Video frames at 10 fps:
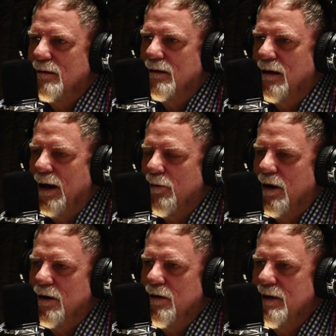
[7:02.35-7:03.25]
I would
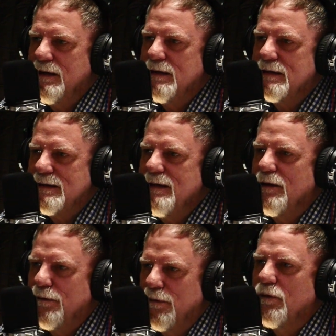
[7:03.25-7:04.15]
argue, didn't see
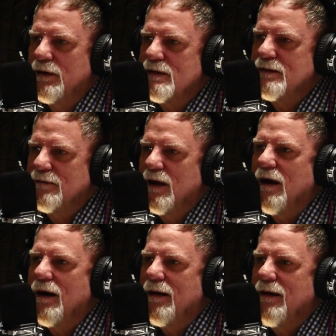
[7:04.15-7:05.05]
the fullness of
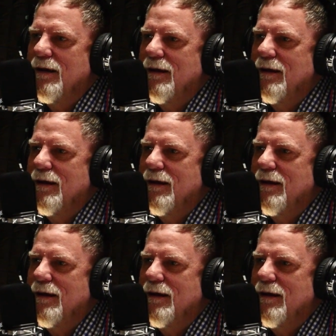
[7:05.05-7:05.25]
God,